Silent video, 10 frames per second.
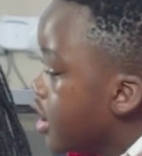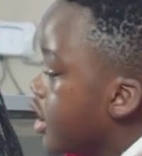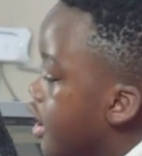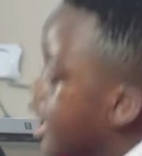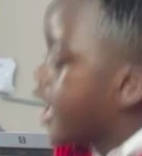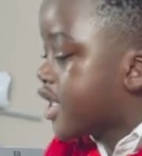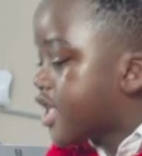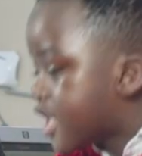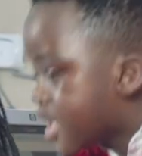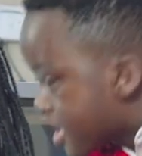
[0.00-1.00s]
a lot, of, a
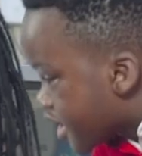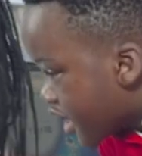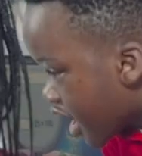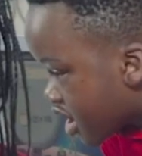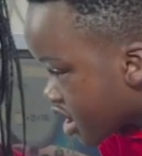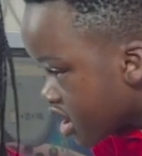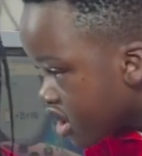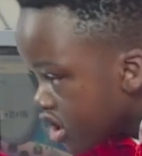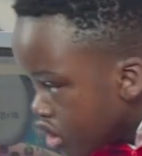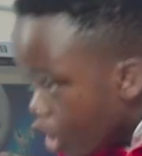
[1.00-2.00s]
lot in class,
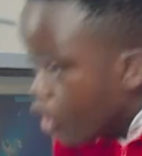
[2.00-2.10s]
we